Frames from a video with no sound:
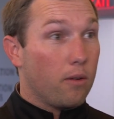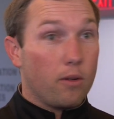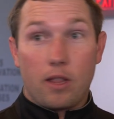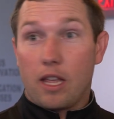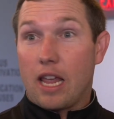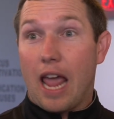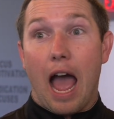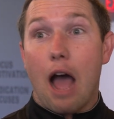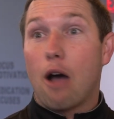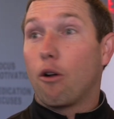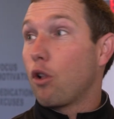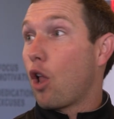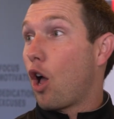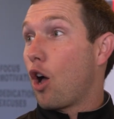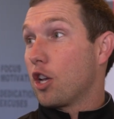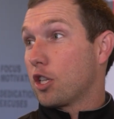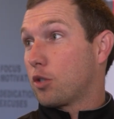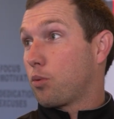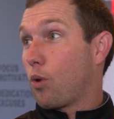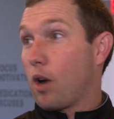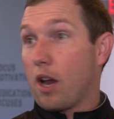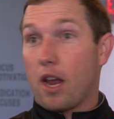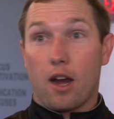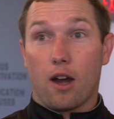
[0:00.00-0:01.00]
The
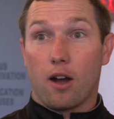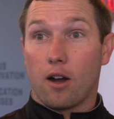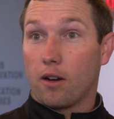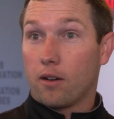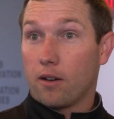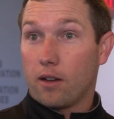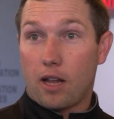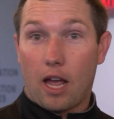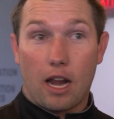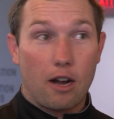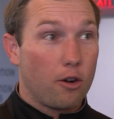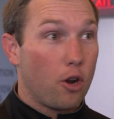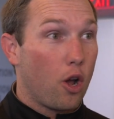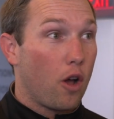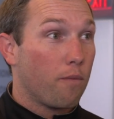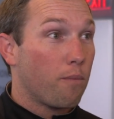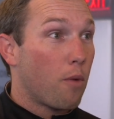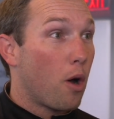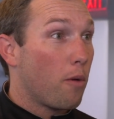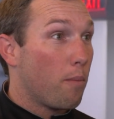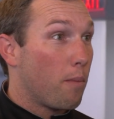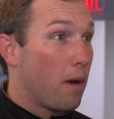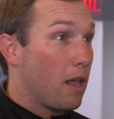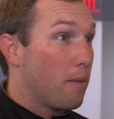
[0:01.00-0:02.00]
Outlaws were here. I don't know
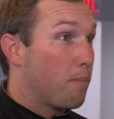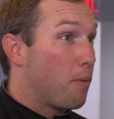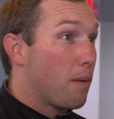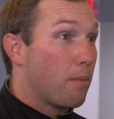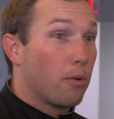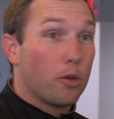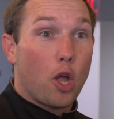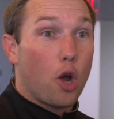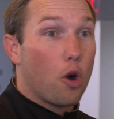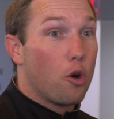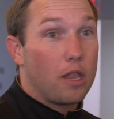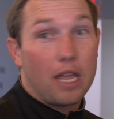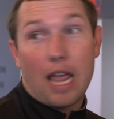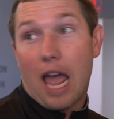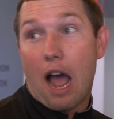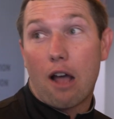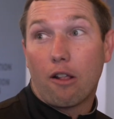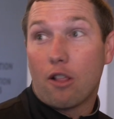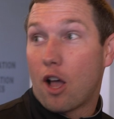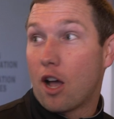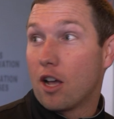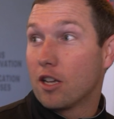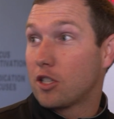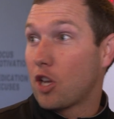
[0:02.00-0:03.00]
if many people know who the
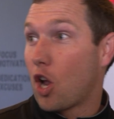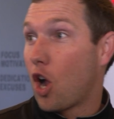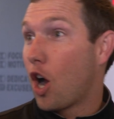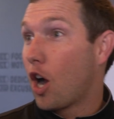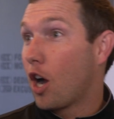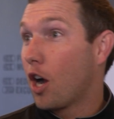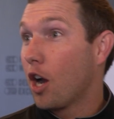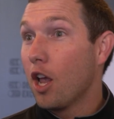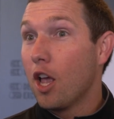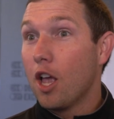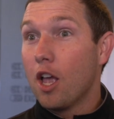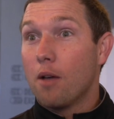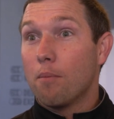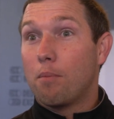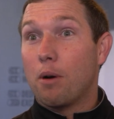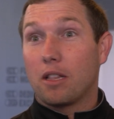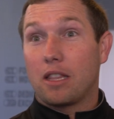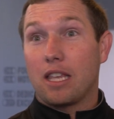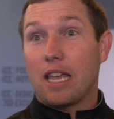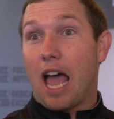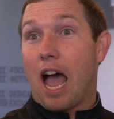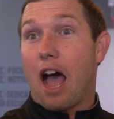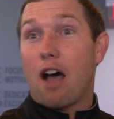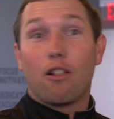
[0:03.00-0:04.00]
Outlaws are, but
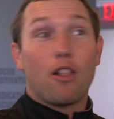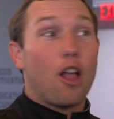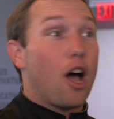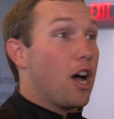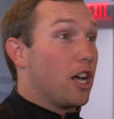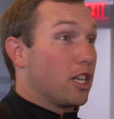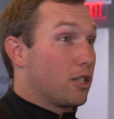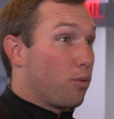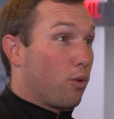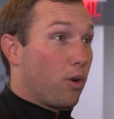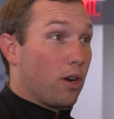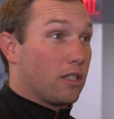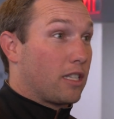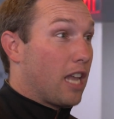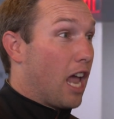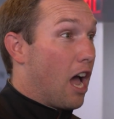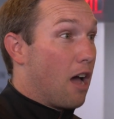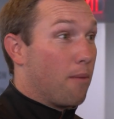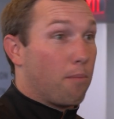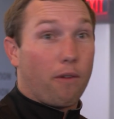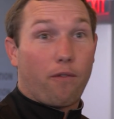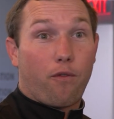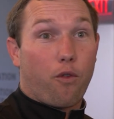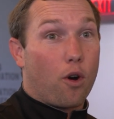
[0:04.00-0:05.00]
the Outlaws were in
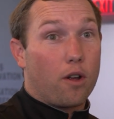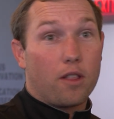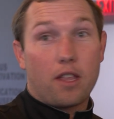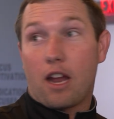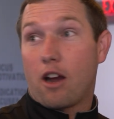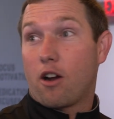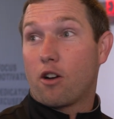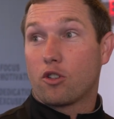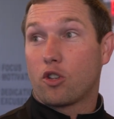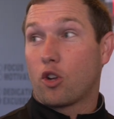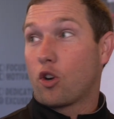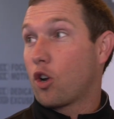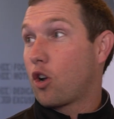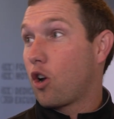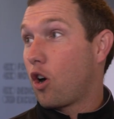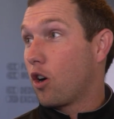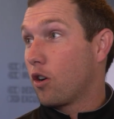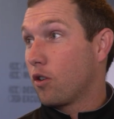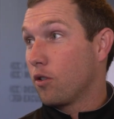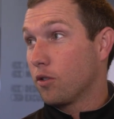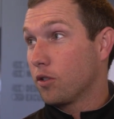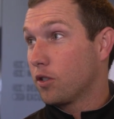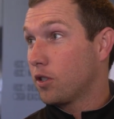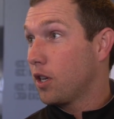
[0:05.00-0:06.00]
town before the Arizona
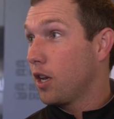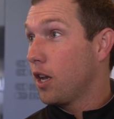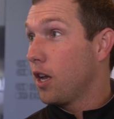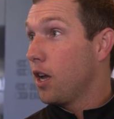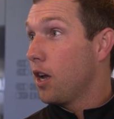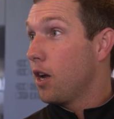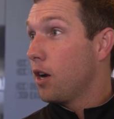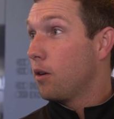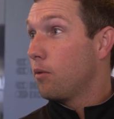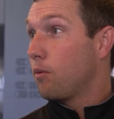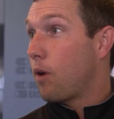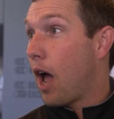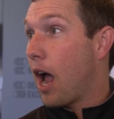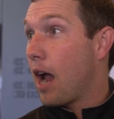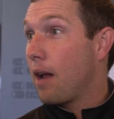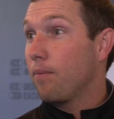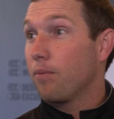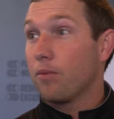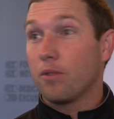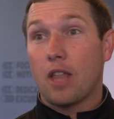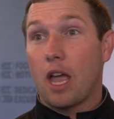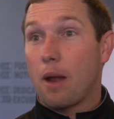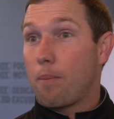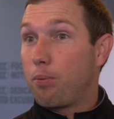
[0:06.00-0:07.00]
Cardinals,
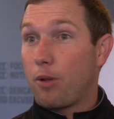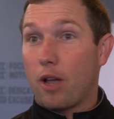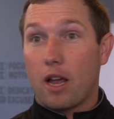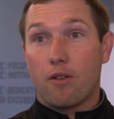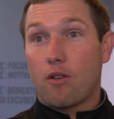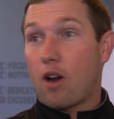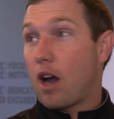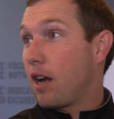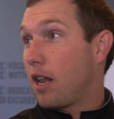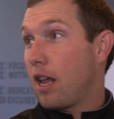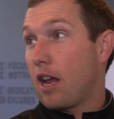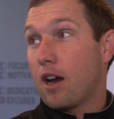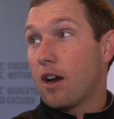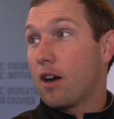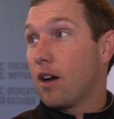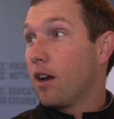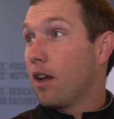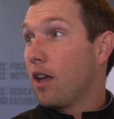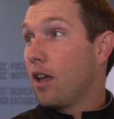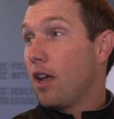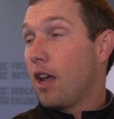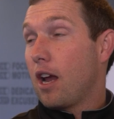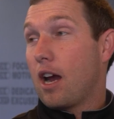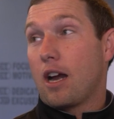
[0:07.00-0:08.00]
right? And they played right here.